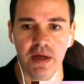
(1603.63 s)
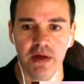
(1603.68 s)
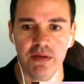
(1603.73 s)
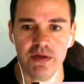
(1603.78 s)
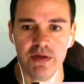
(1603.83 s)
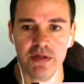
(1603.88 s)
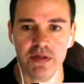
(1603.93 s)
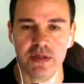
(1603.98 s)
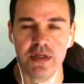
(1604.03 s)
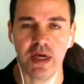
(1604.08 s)

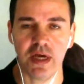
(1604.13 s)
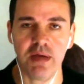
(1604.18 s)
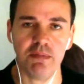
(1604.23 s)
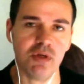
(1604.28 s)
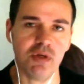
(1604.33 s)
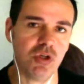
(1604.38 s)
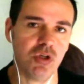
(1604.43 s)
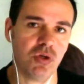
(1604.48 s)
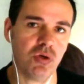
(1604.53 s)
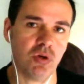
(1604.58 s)
The same
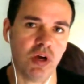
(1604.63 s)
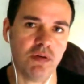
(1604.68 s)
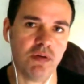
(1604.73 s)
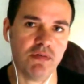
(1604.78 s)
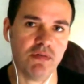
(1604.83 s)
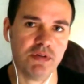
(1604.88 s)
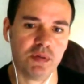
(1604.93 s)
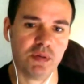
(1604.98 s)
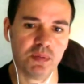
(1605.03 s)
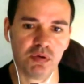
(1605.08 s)
as you
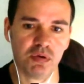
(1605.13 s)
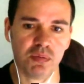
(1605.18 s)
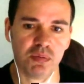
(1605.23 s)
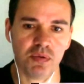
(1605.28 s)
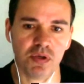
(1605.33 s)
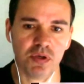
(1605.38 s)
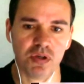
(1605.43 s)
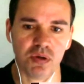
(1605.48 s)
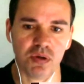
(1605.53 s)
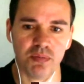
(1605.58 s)
have
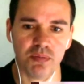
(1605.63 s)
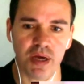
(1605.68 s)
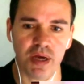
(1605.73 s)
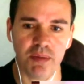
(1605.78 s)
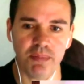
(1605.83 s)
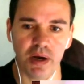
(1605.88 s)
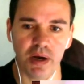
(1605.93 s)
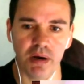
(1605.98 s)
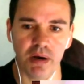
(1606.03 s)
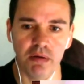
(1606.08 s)
subscriptions on
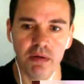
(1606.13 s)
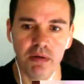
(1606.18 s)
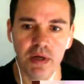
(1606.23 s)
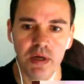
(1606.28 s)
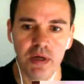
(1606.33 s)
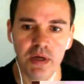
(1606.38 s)
PayPal.